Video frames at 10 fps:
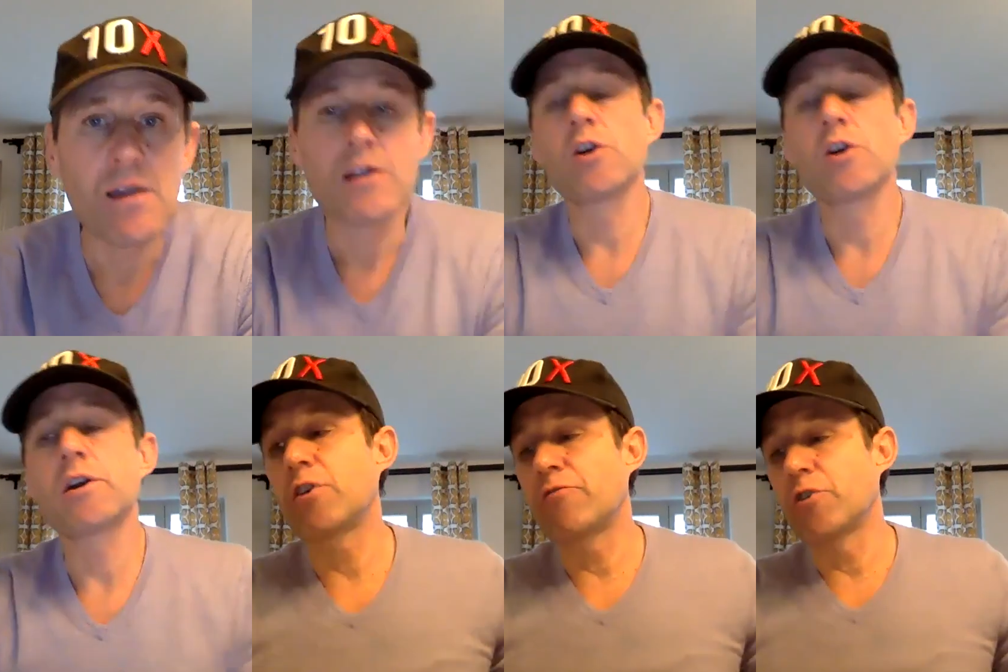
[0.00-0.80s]
look, if
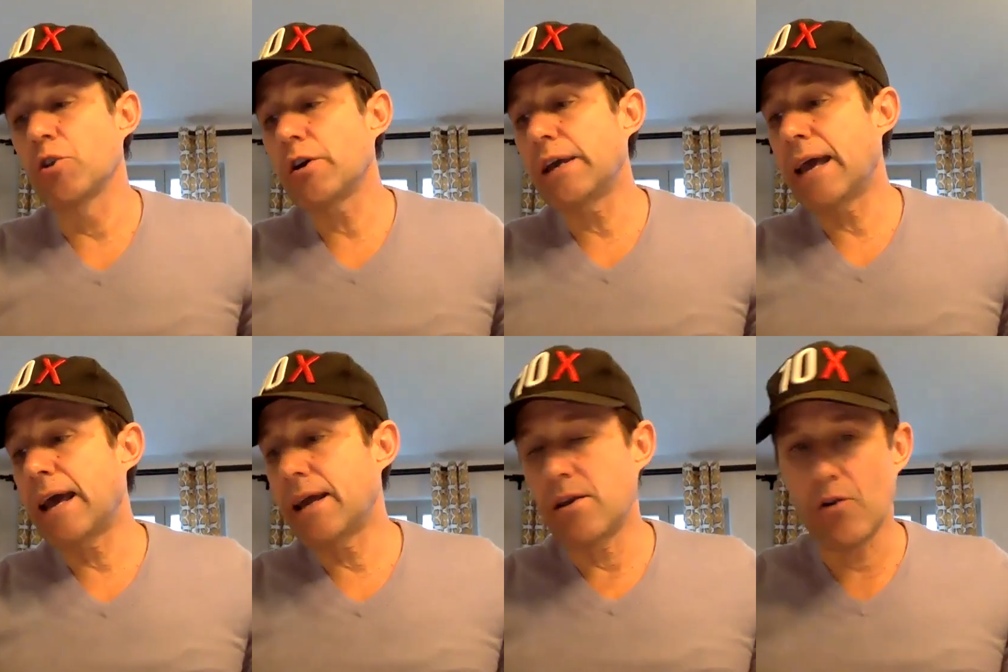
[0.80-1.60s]
you're looking
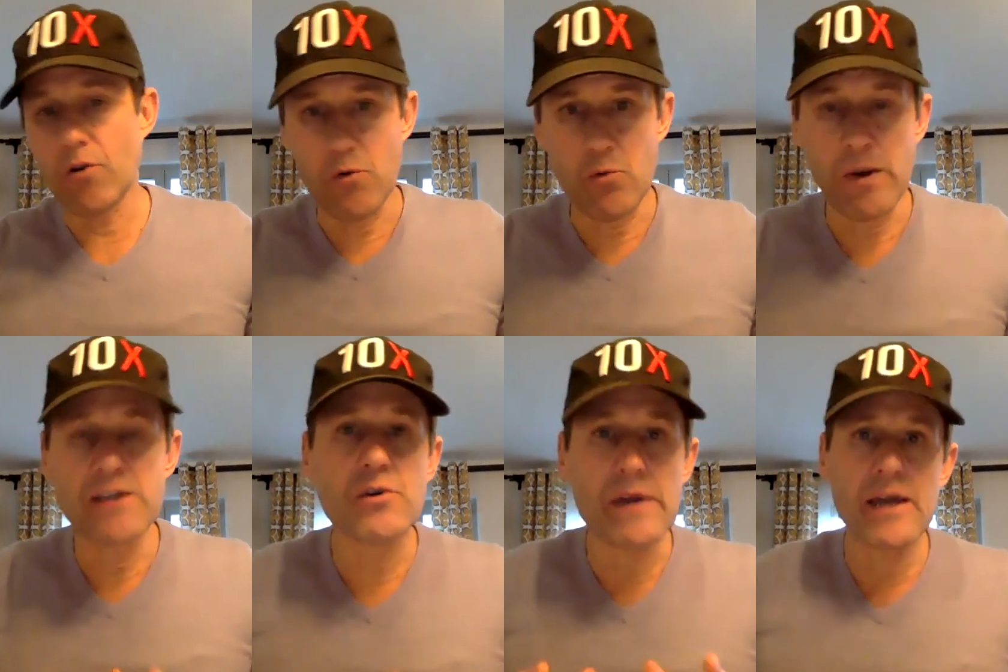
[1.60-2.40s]
at
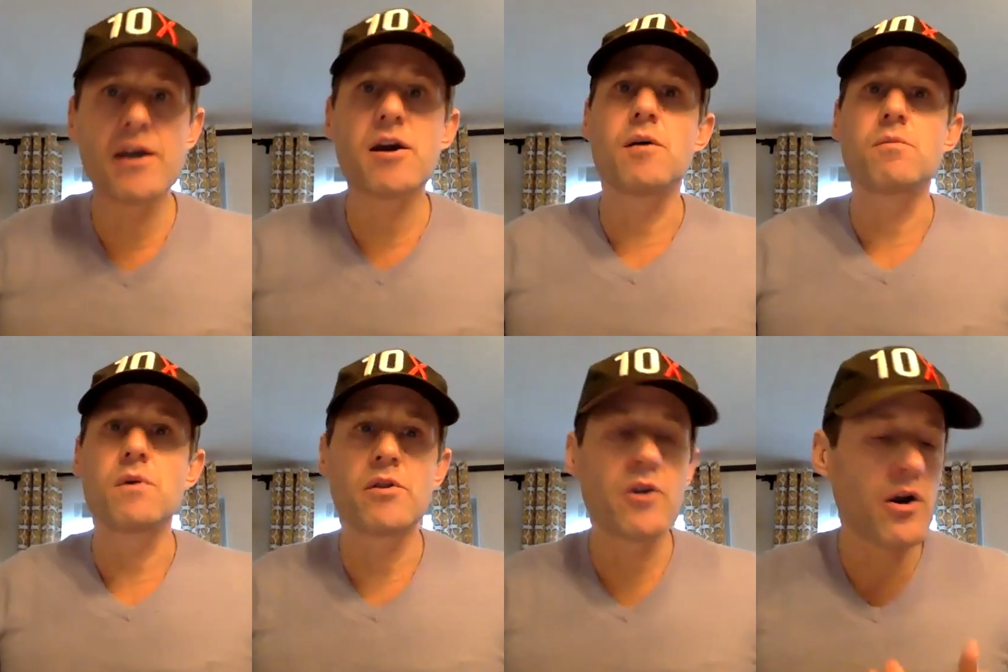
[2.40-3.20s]
rental income,
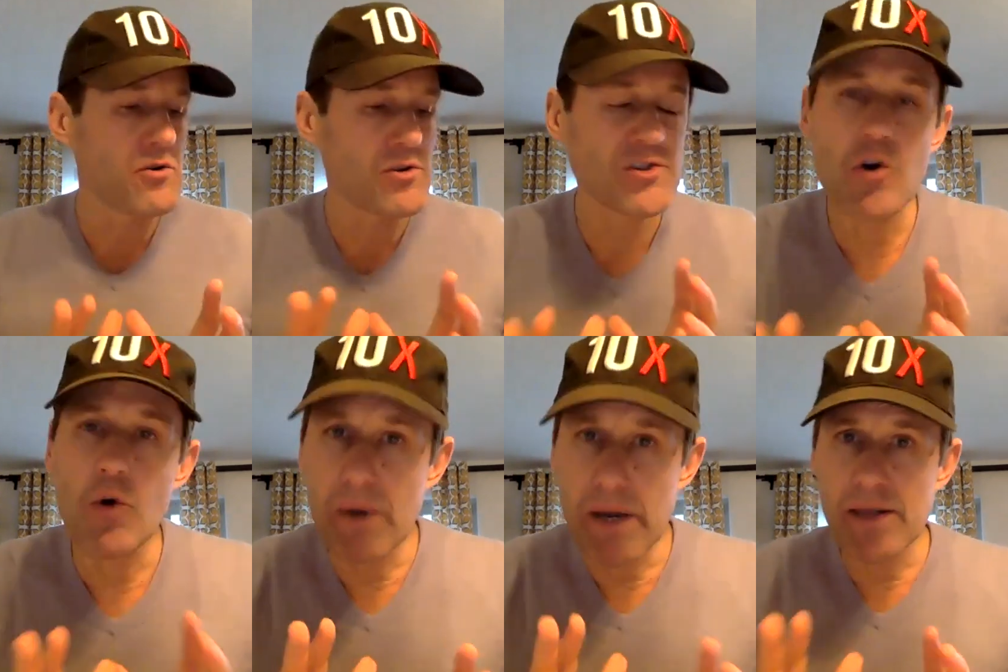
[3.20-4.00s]
there are so
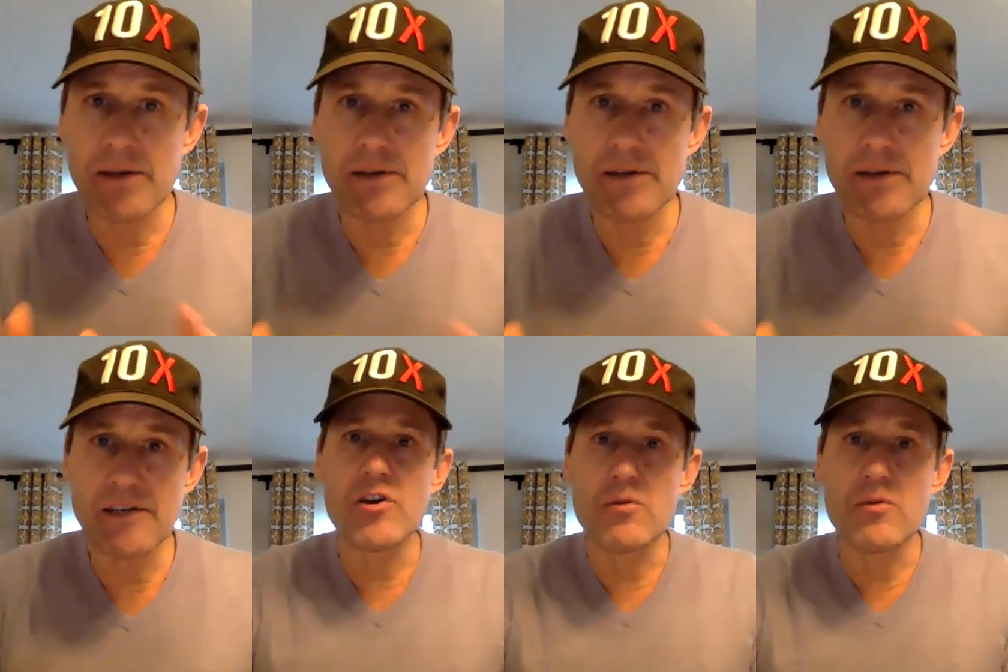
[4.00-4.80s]
many different
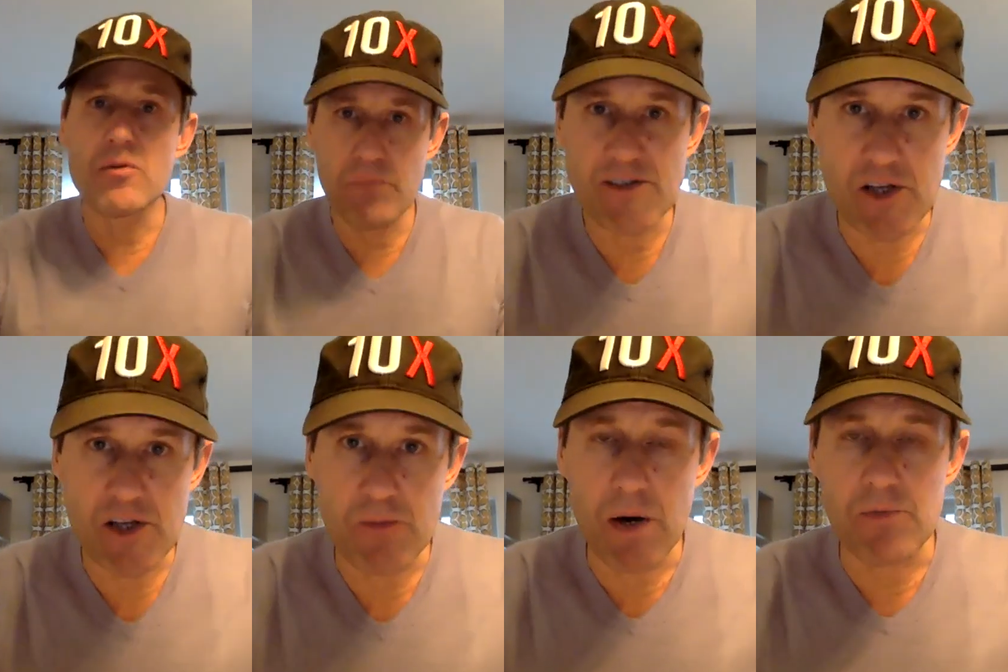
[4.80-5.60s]
pieces to the
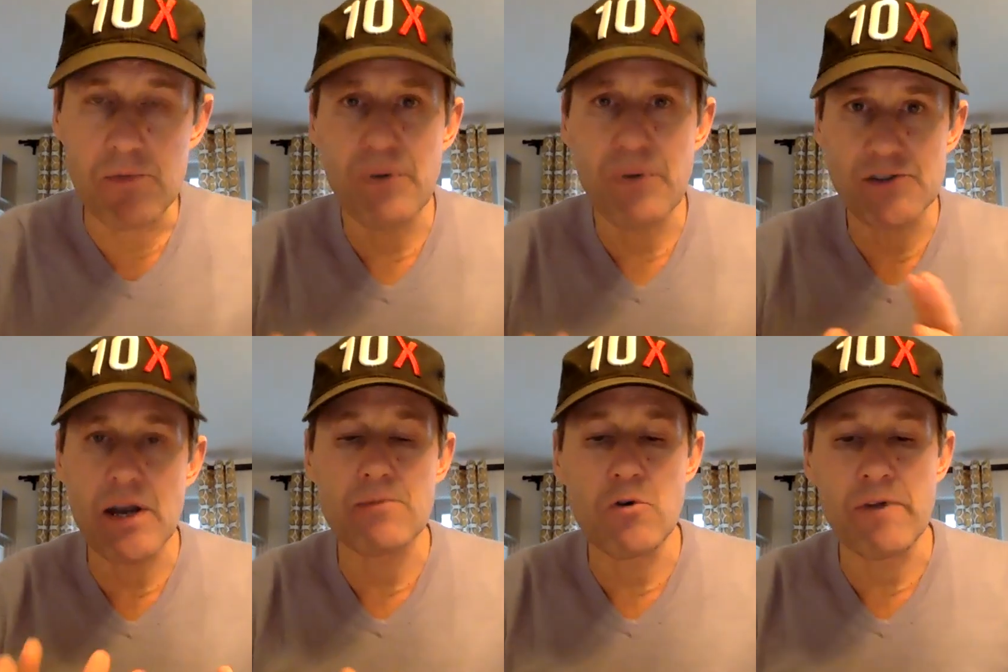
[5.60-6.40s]
puzzle that
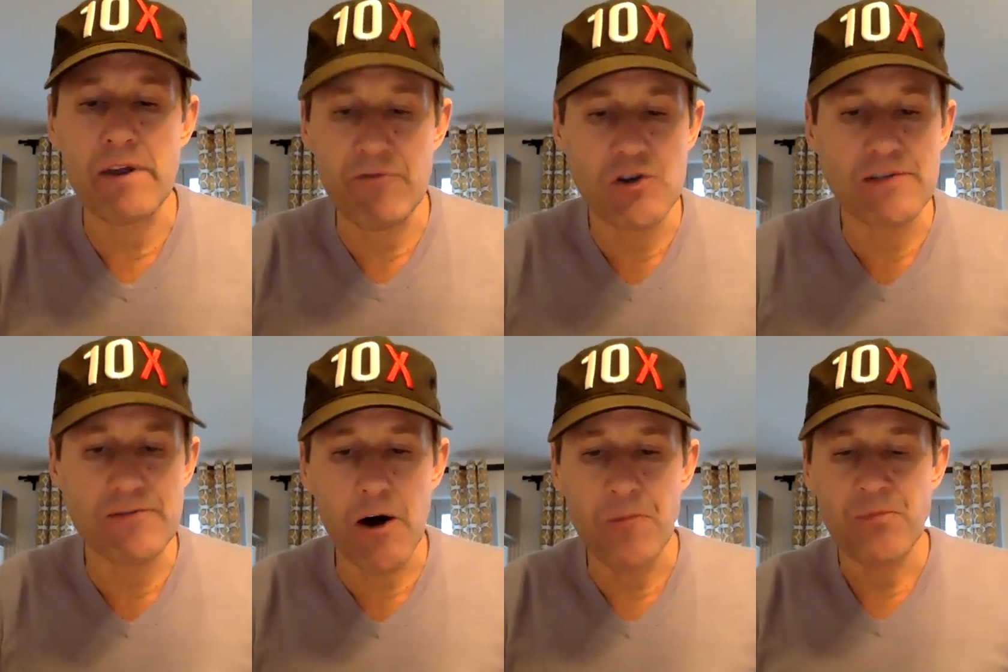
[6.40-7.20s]
are moving. First of
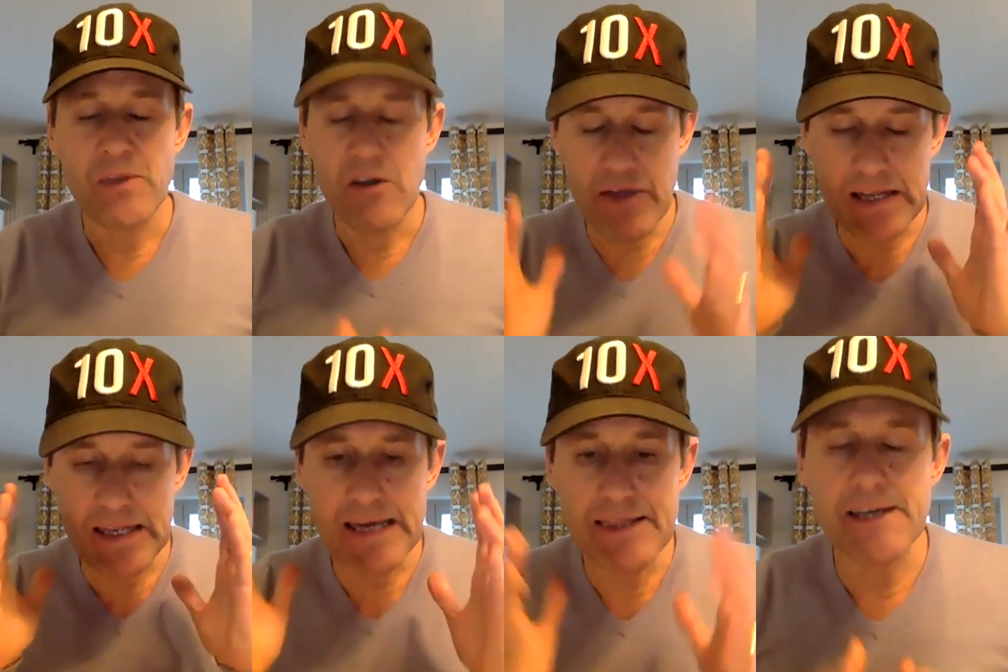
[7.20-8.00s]
all, think
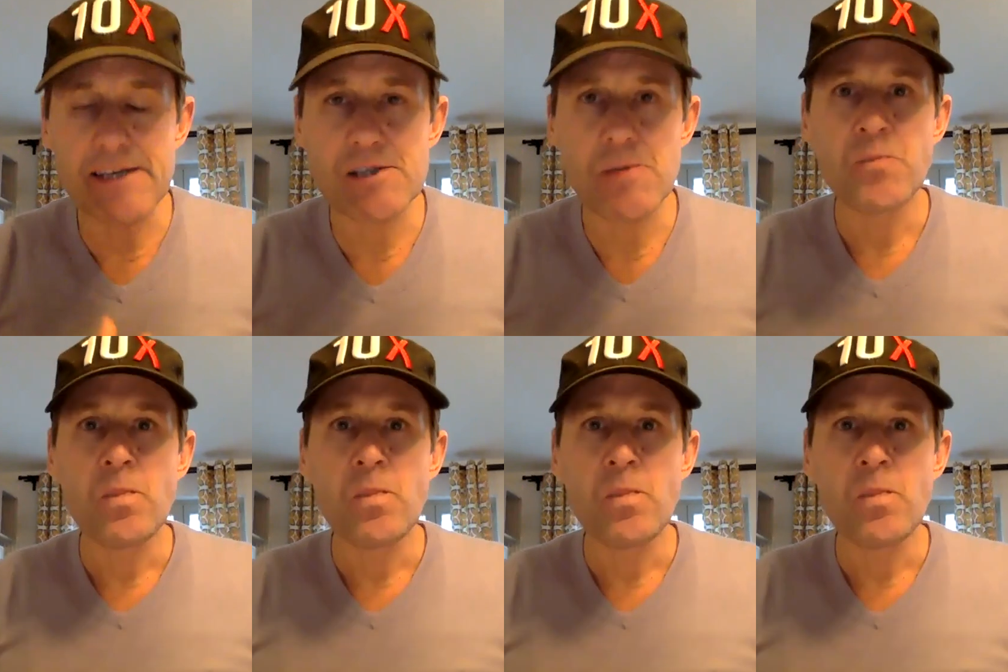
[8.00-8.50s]
like this: